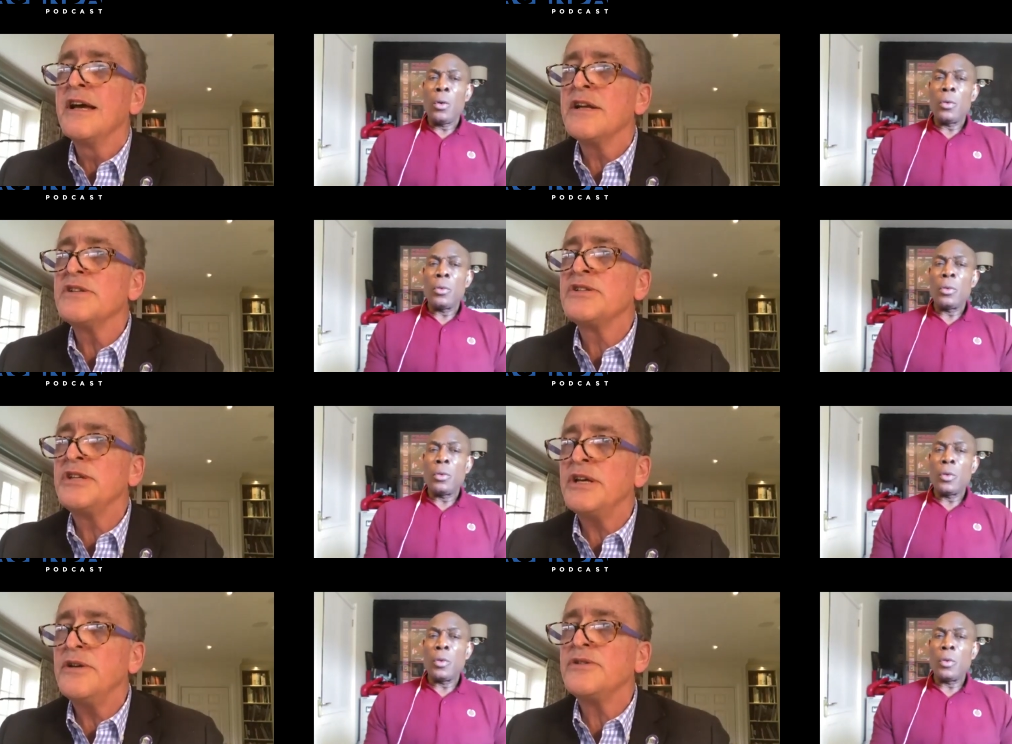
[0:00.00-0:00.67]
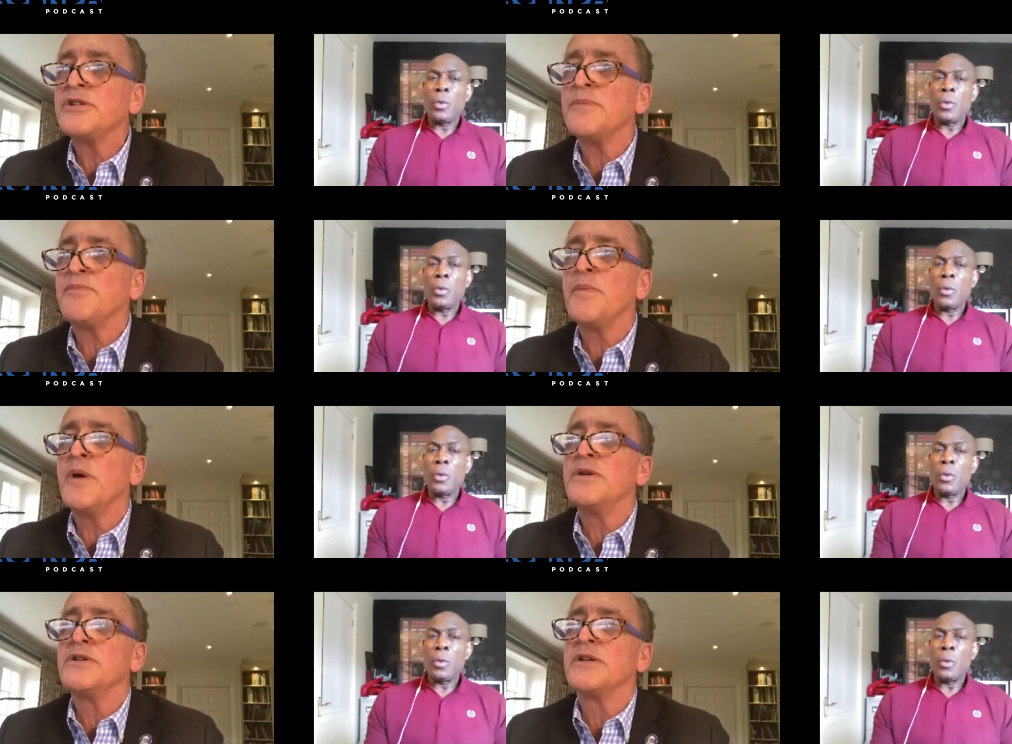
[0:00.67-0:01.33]
Speaker 1: continue to
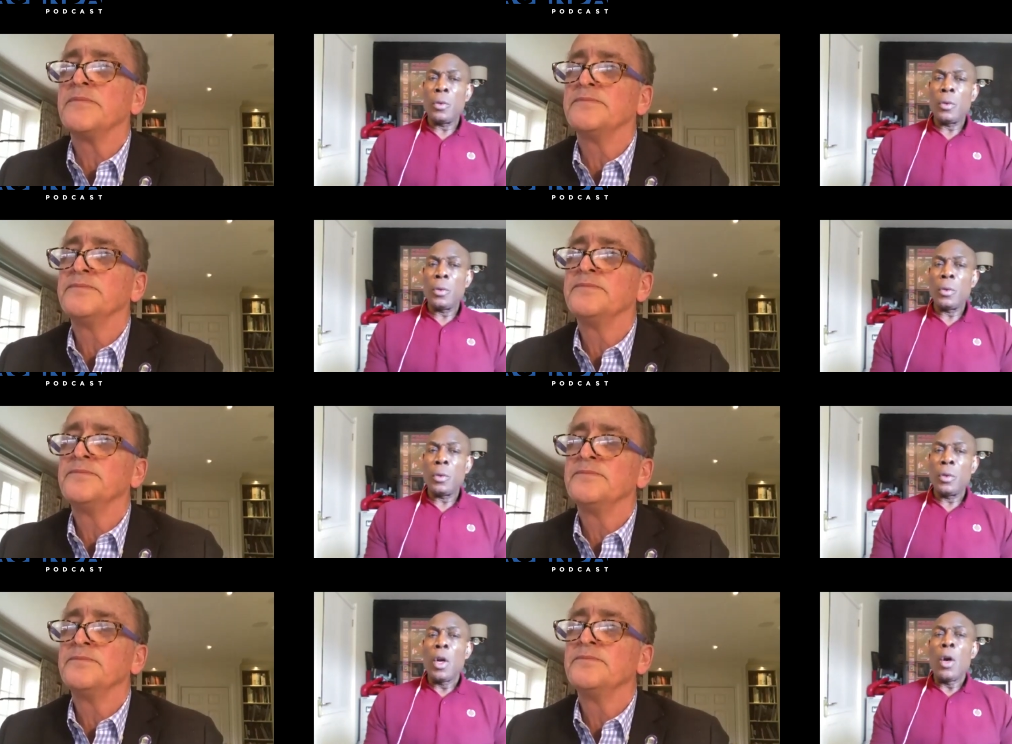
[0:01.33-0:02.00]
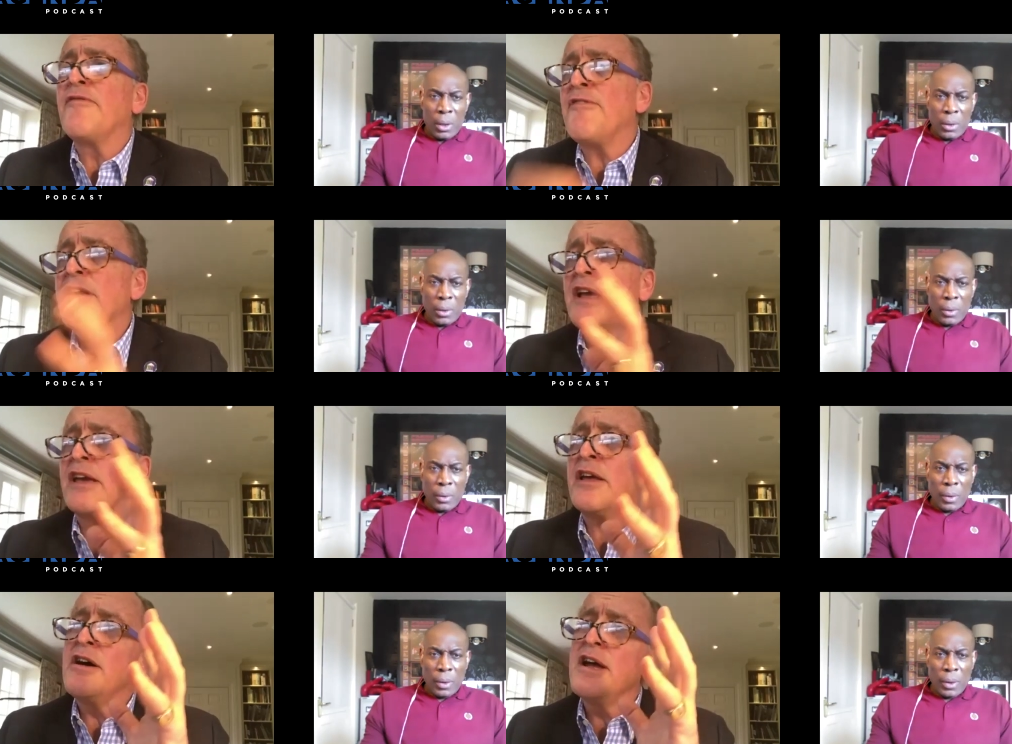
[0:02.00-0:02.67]
promote.
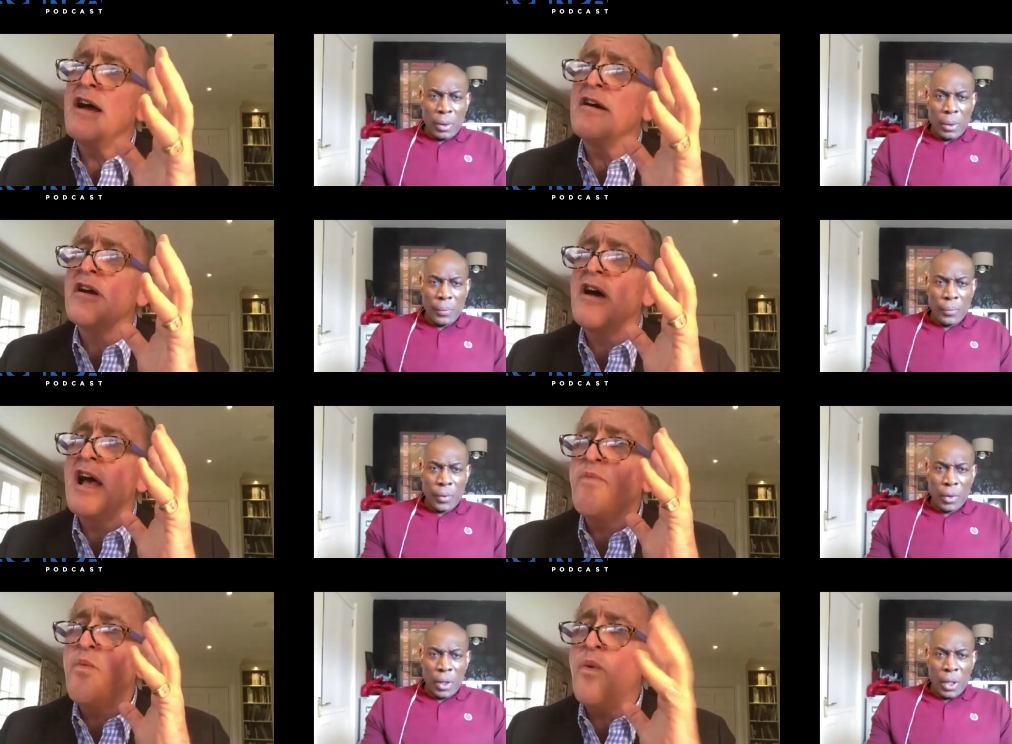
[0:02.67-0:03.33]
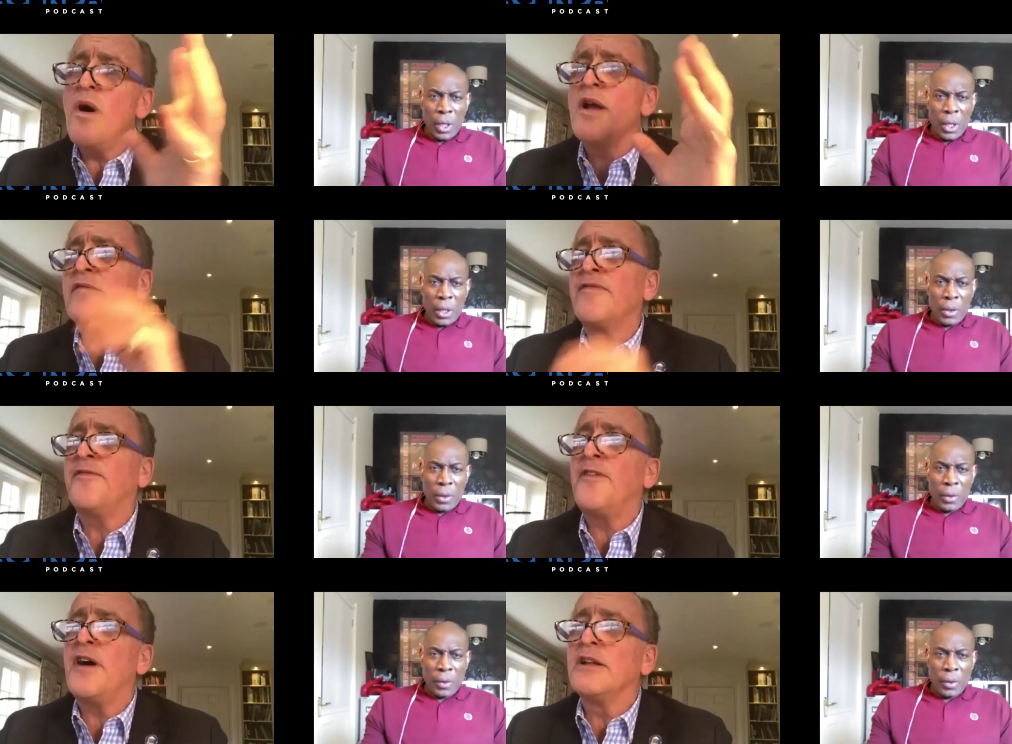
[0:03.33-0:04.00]
Frank, can I, I have one
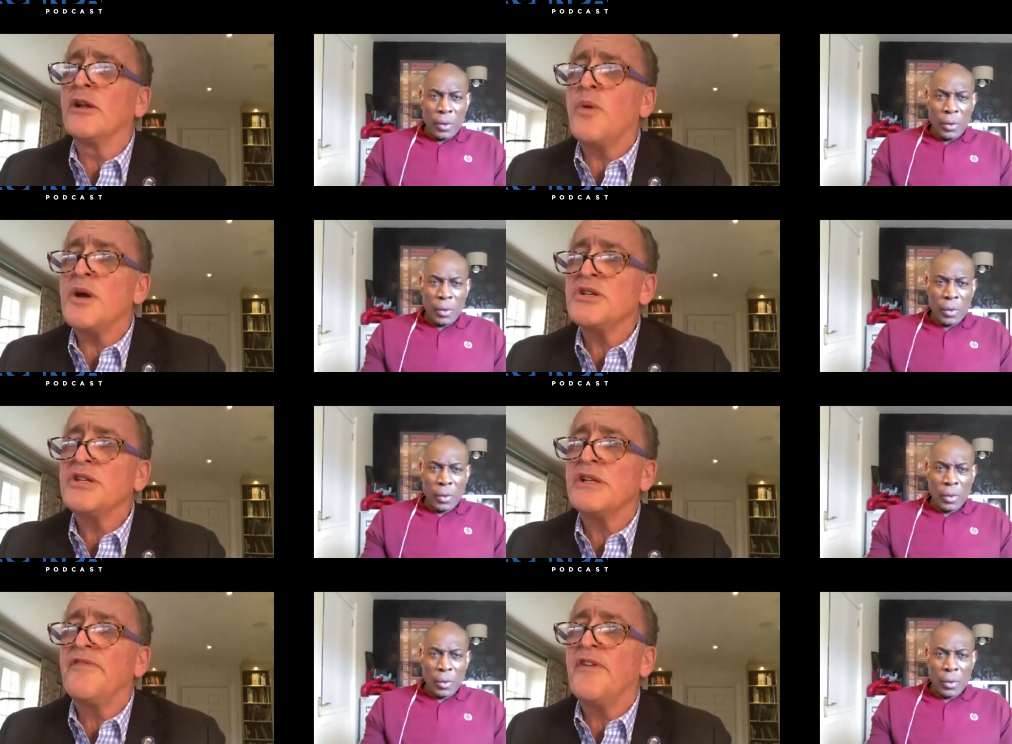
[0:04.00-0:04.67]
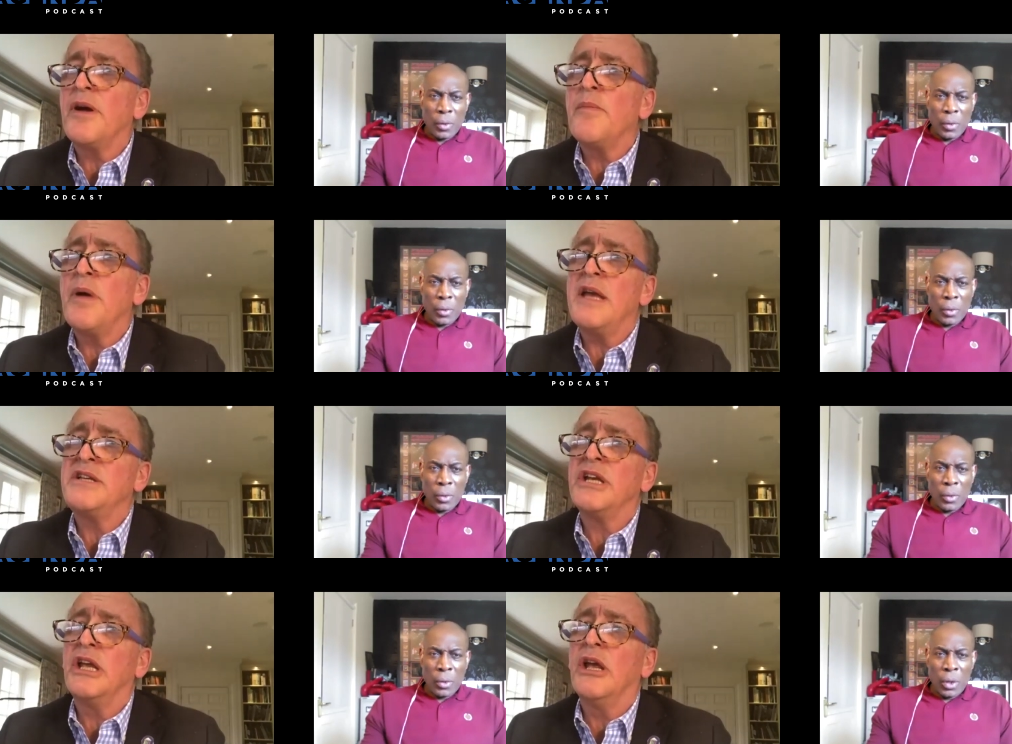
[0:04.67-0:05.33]
final question, if I may,
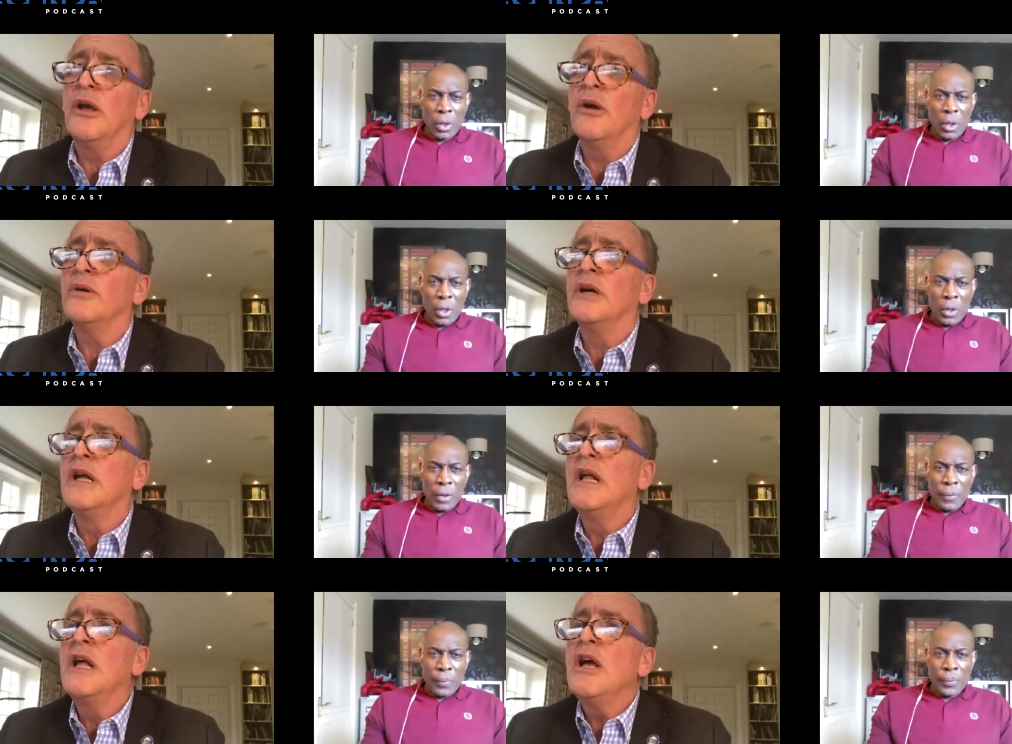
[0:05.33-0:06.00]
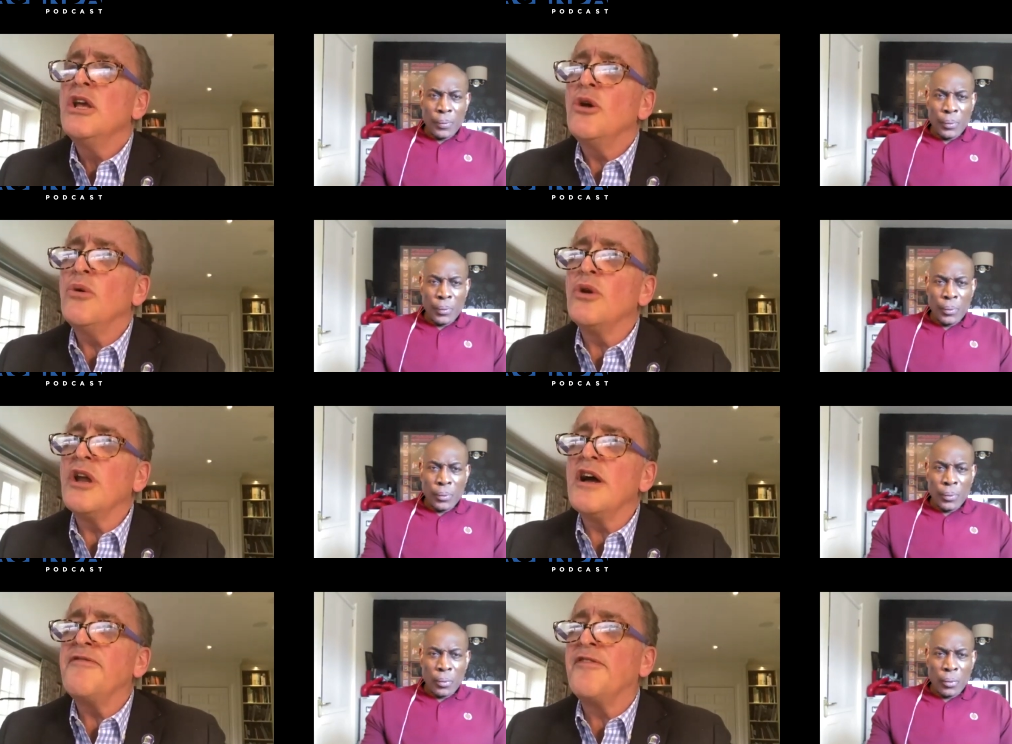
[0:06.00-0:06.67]
to you. Your
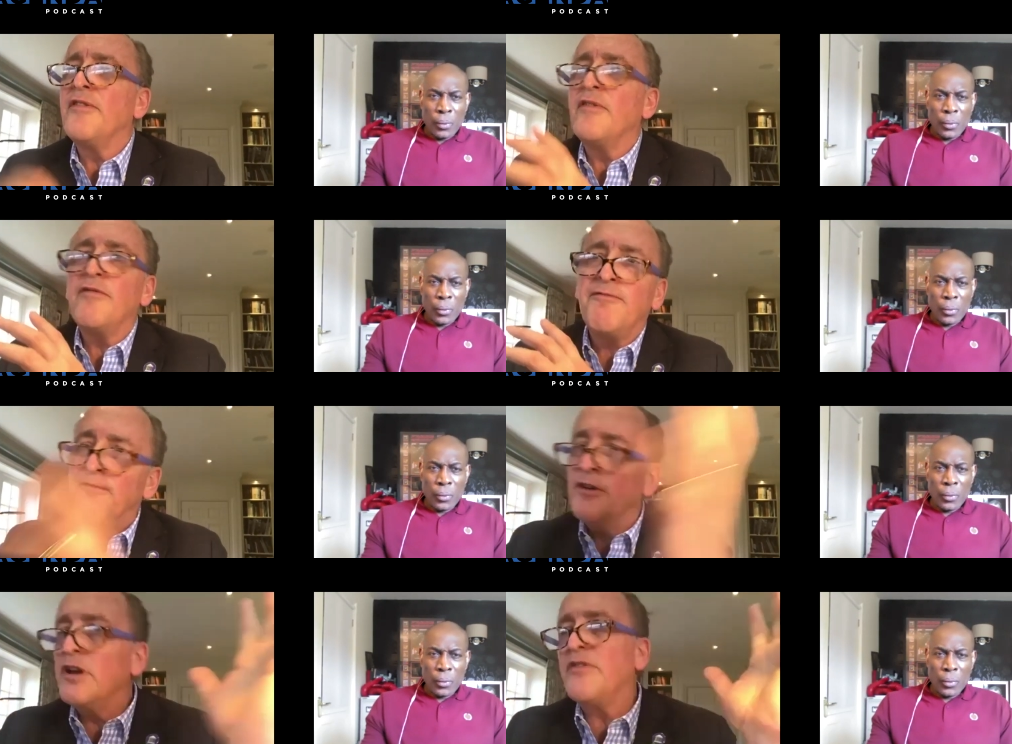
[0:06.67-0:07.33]
life full of